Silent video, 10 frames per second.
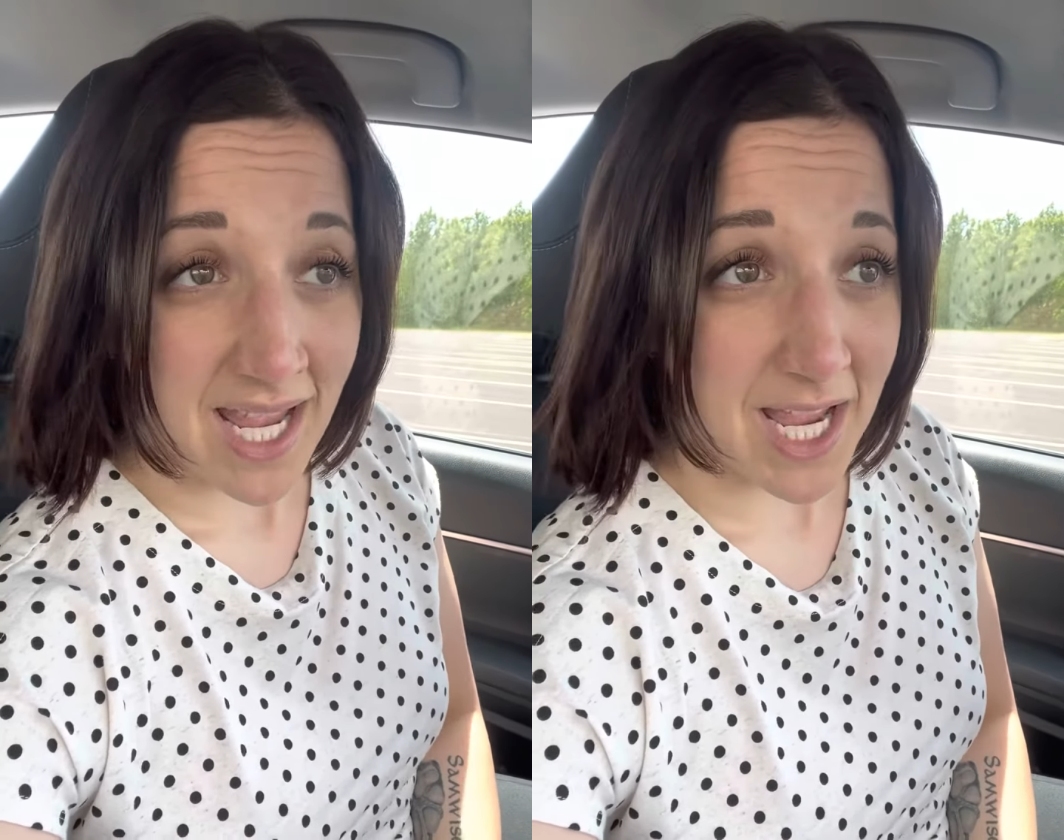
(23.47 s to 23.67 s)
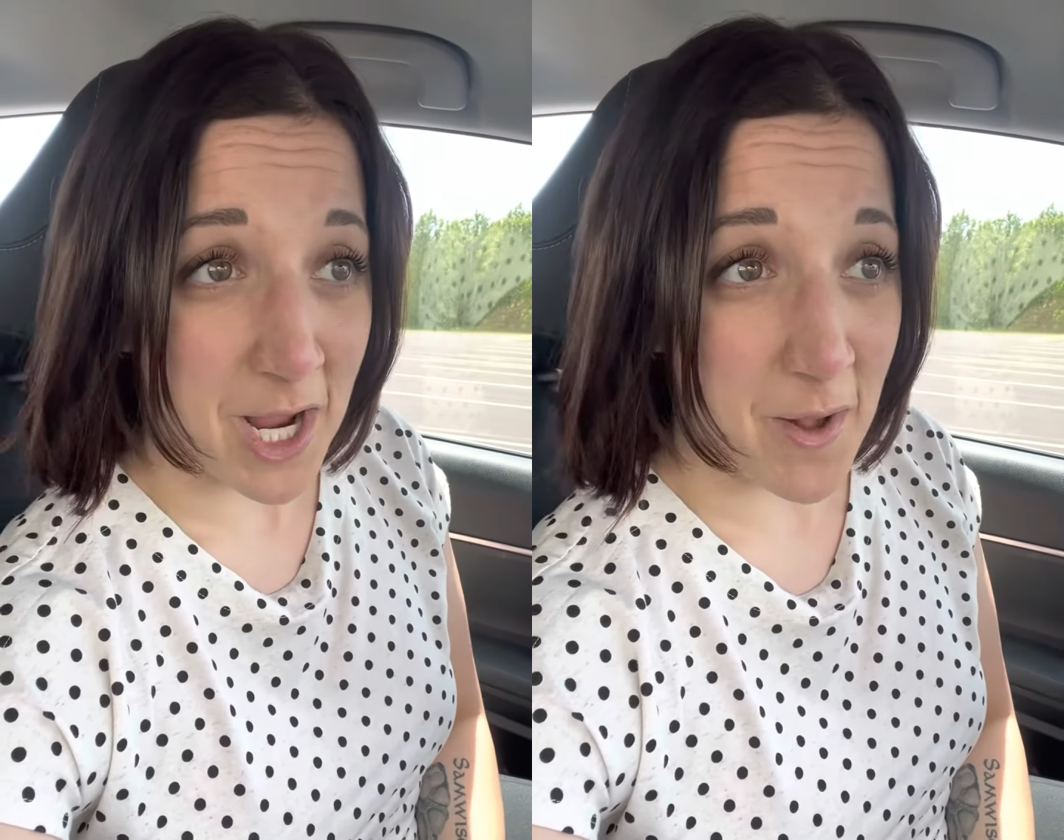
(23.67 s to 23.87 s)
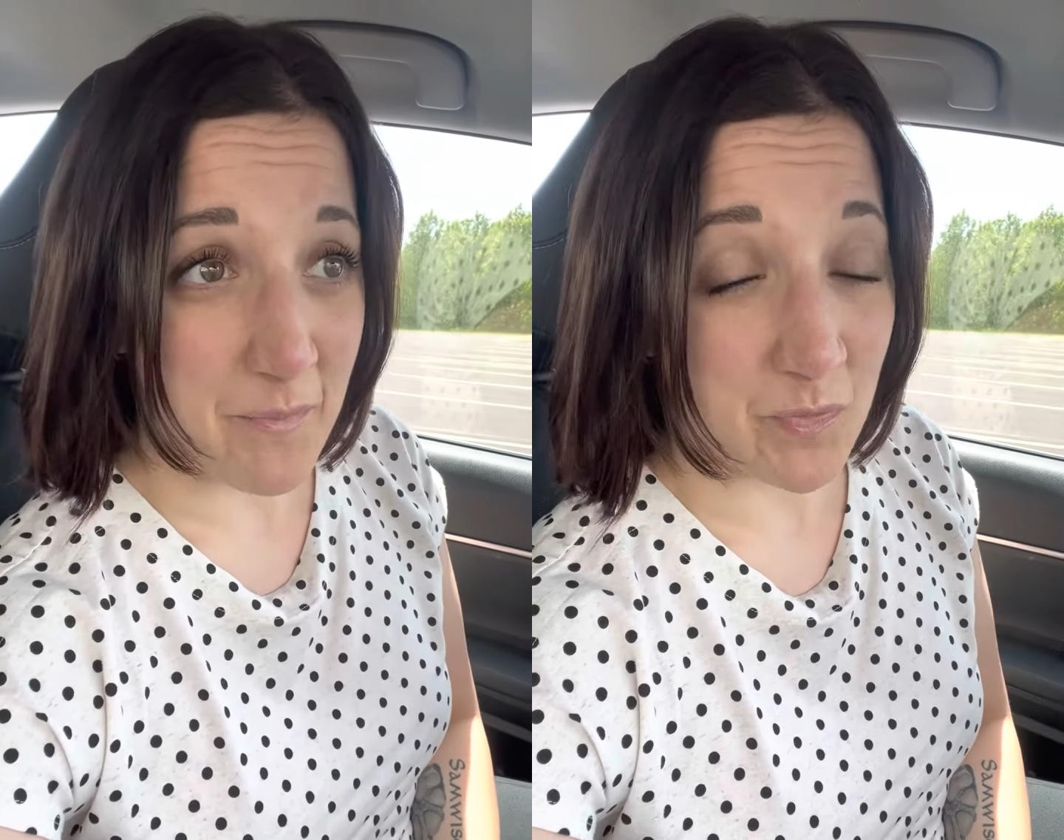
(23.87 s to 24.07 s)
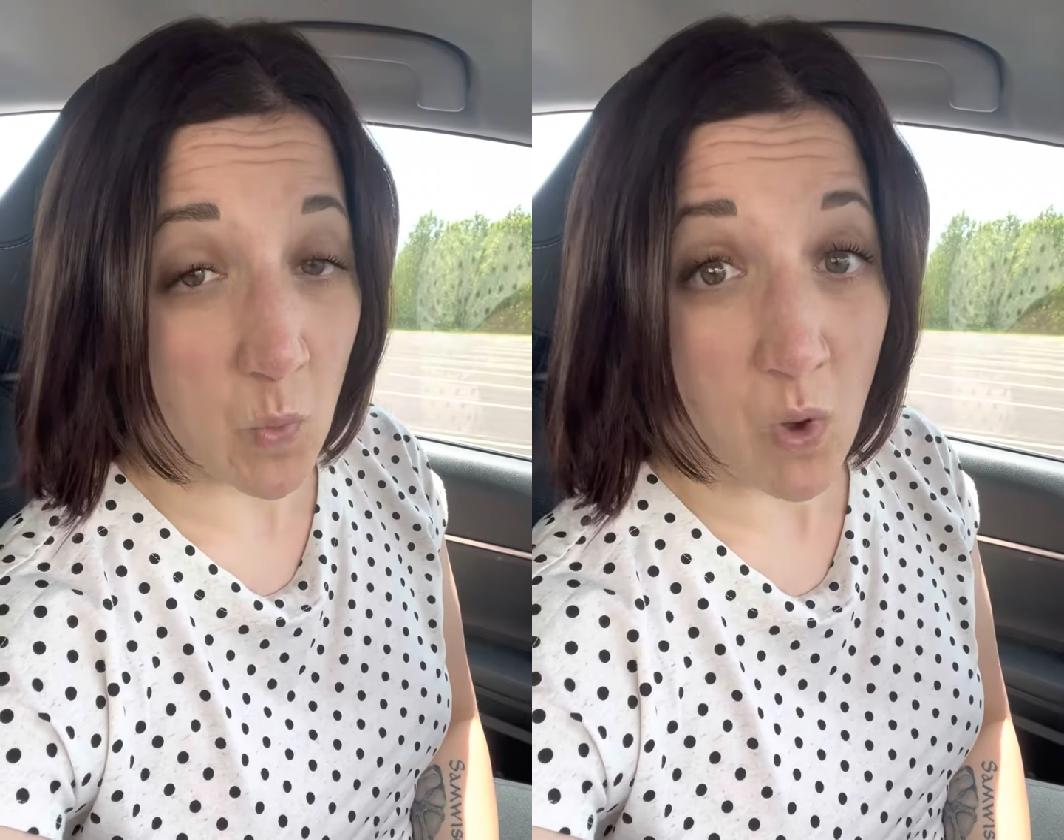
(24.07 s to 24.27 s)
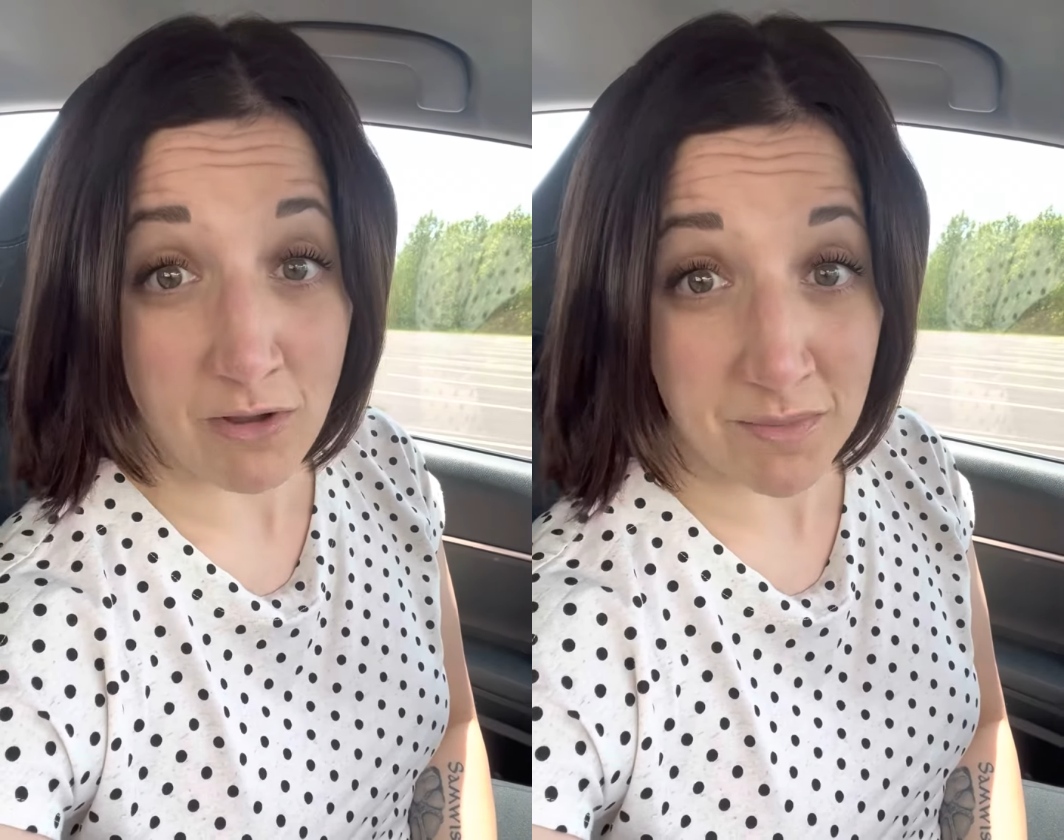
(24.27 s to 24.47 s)

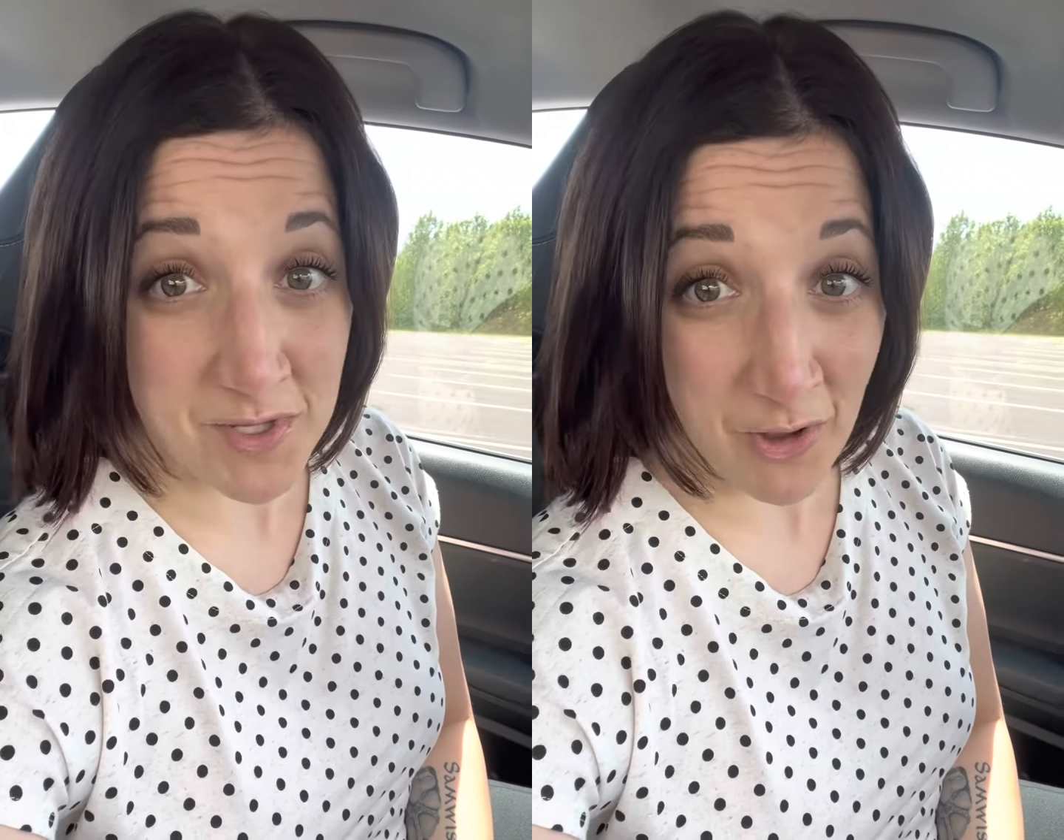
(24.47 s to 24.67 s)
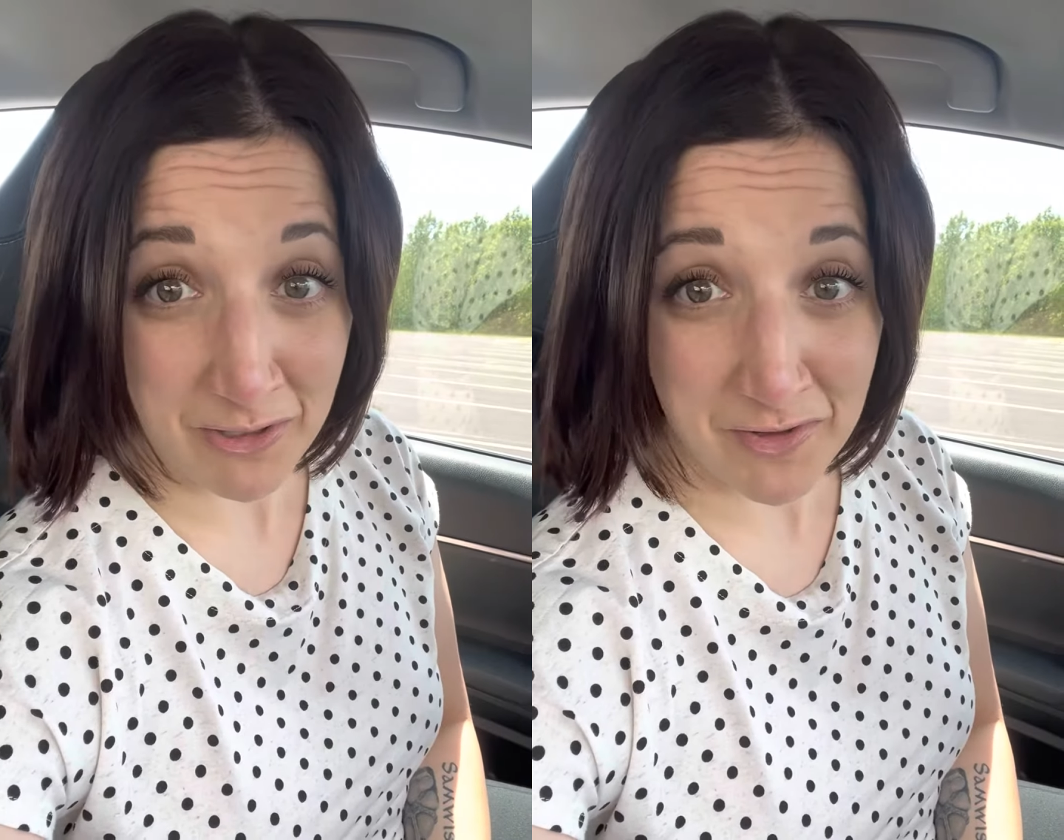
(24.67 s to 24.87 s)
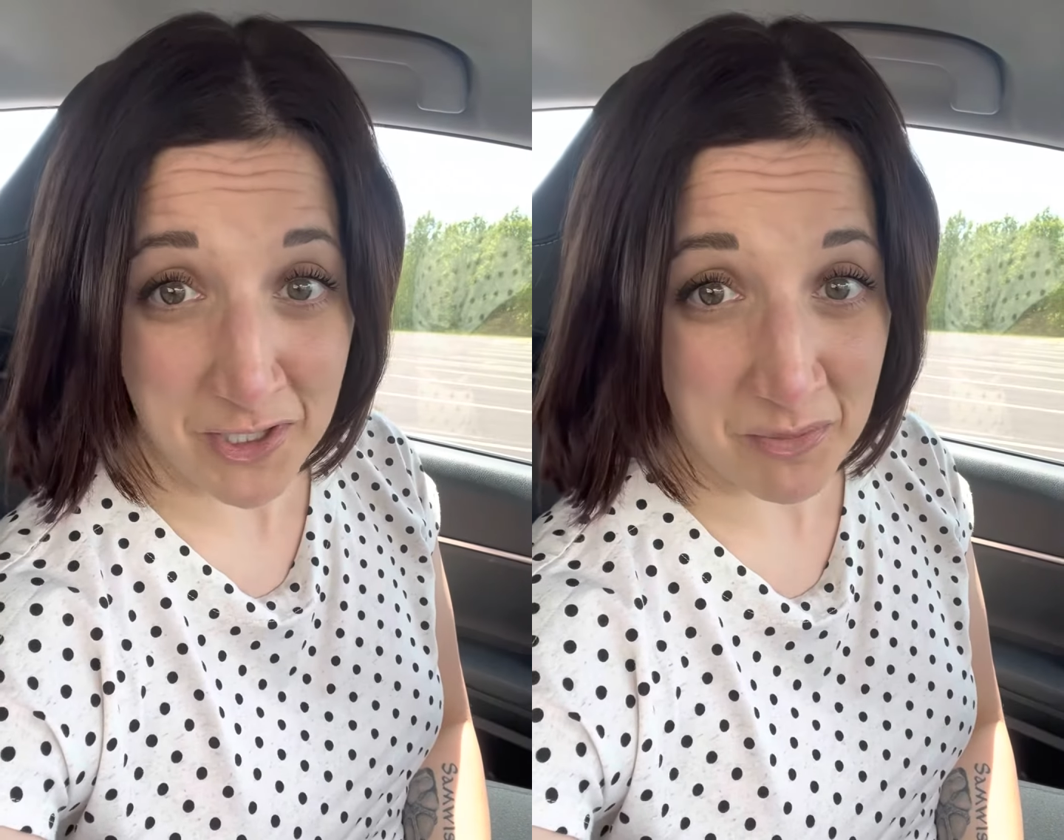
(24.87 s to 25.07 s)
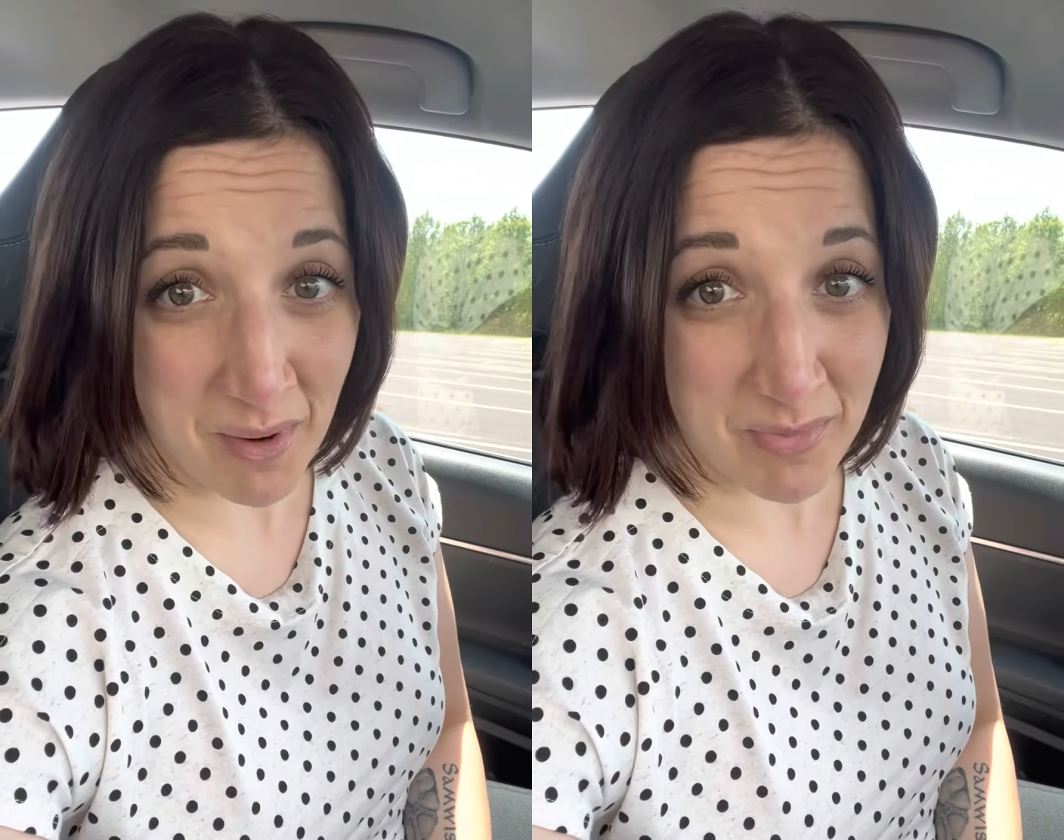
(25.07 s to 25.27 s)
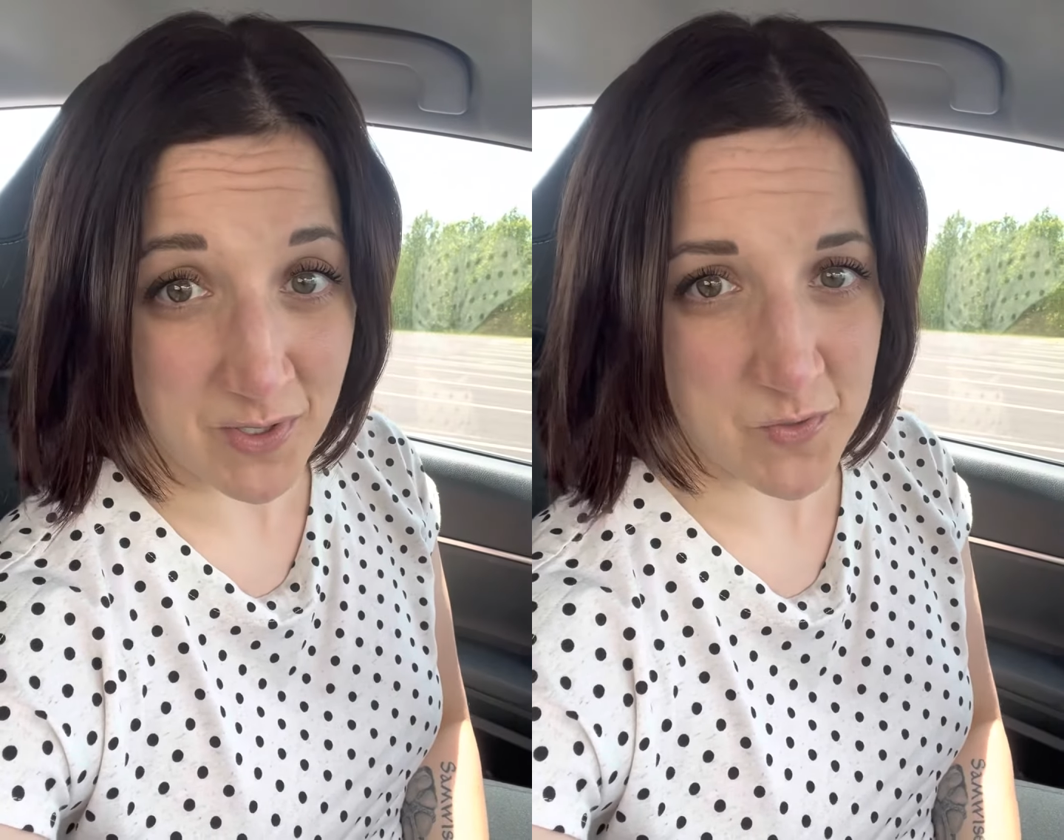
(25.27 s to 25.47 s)
Welcome to all of our new
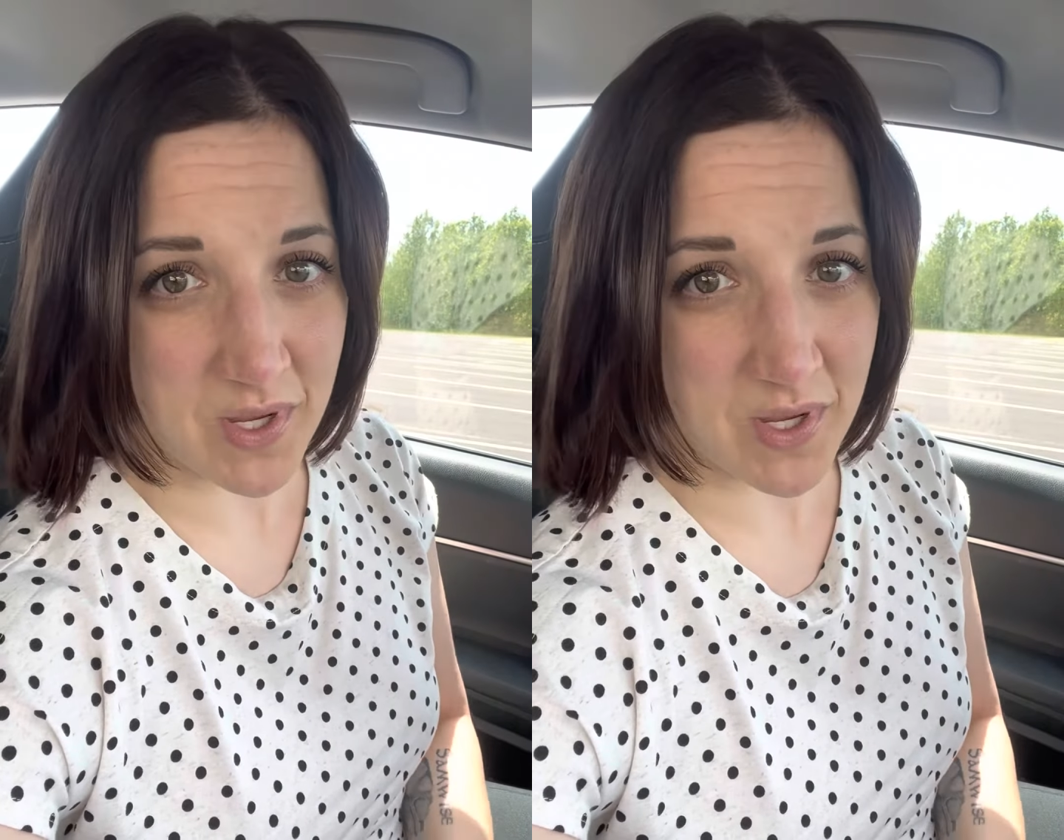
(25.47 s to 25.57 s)
members.